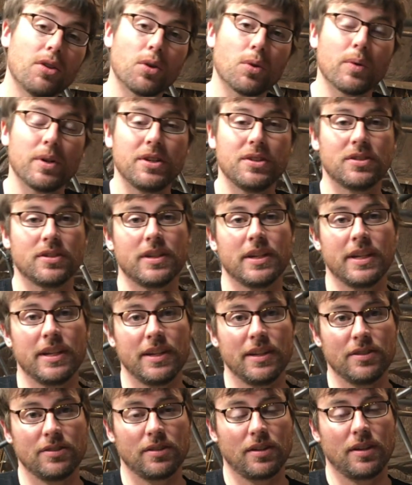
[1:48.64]
reason
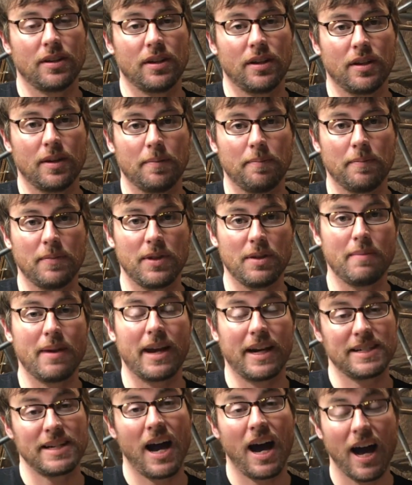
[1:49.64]
is the
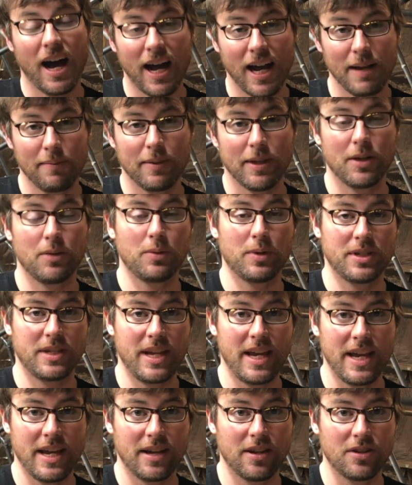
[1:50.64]
amount of time that it would
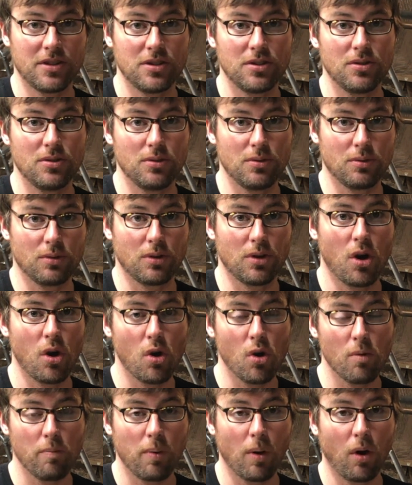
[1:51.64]
take to
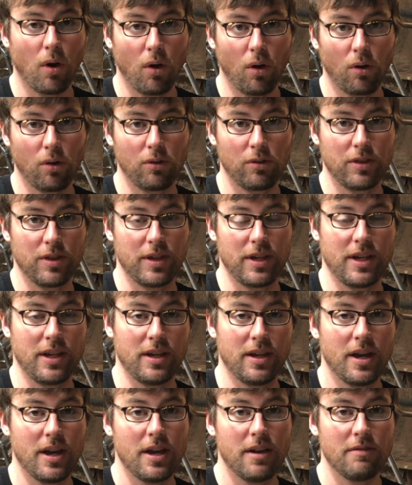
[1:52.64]
cope all the
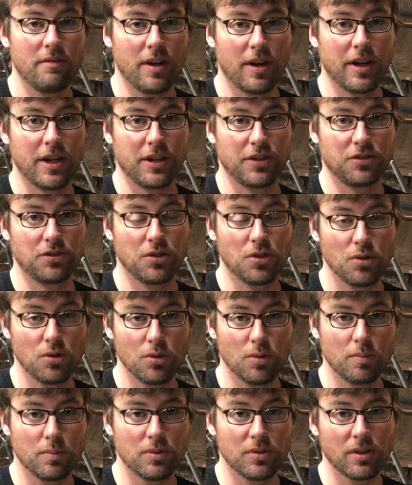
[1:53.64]
various
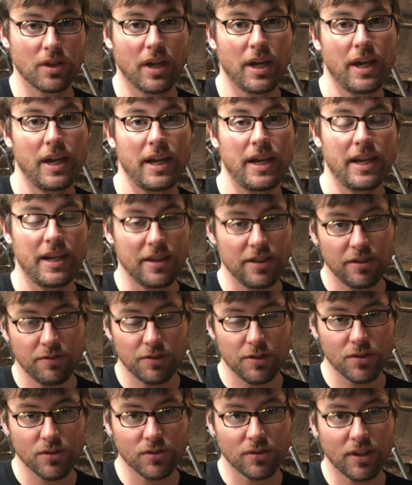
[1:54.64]
tubes in the
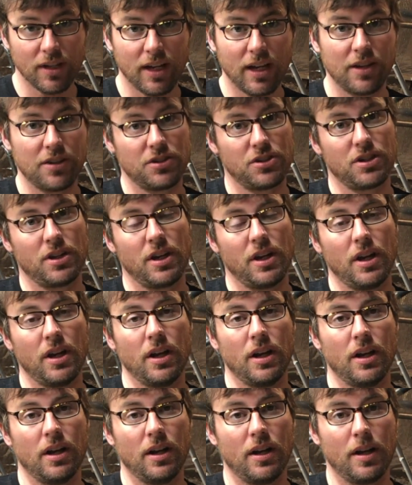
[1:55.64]
fuselage
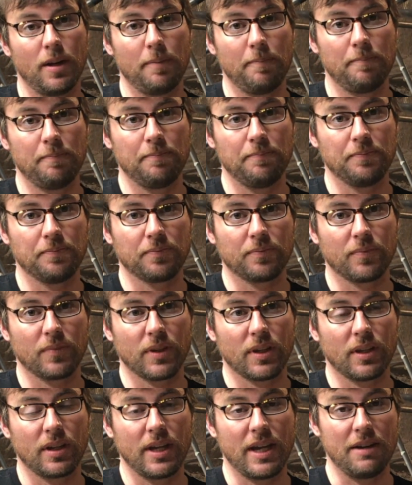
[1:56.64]
and
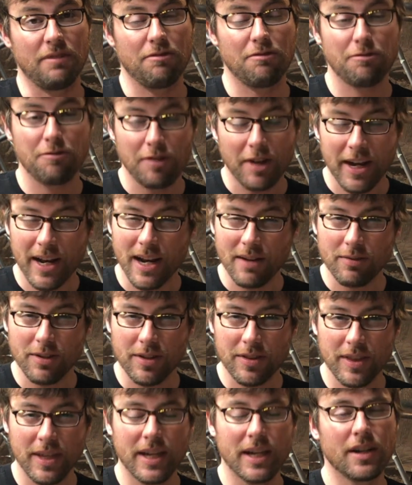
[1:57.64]
fit
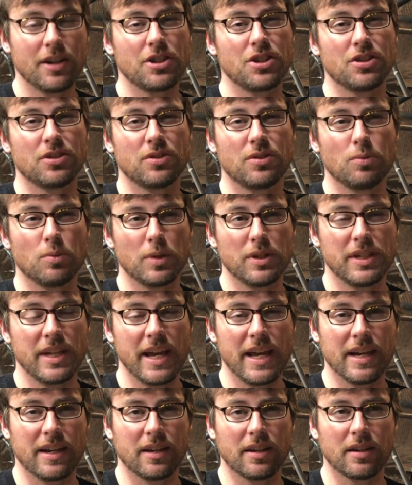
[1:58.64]
everything just would
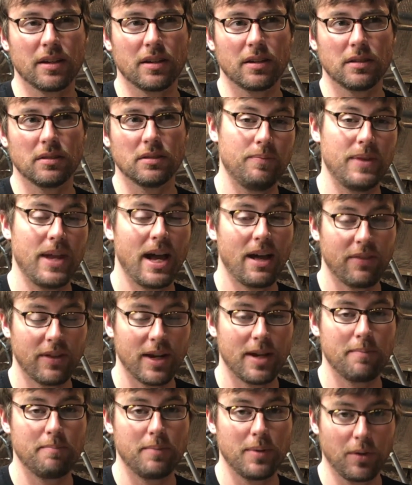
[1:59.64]
take. Now
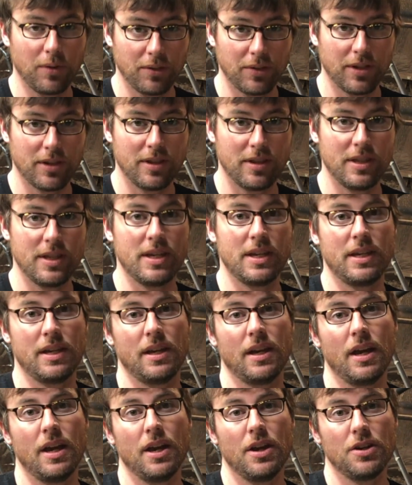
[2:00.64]
that I built the
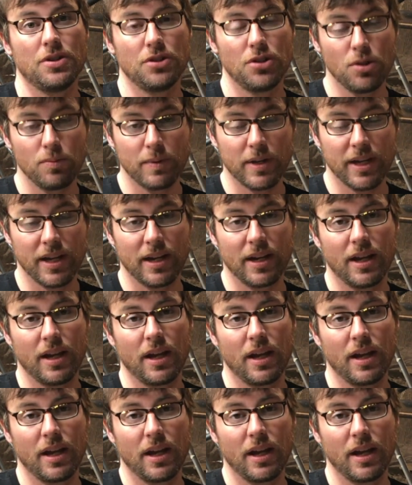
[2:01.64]
tube kit,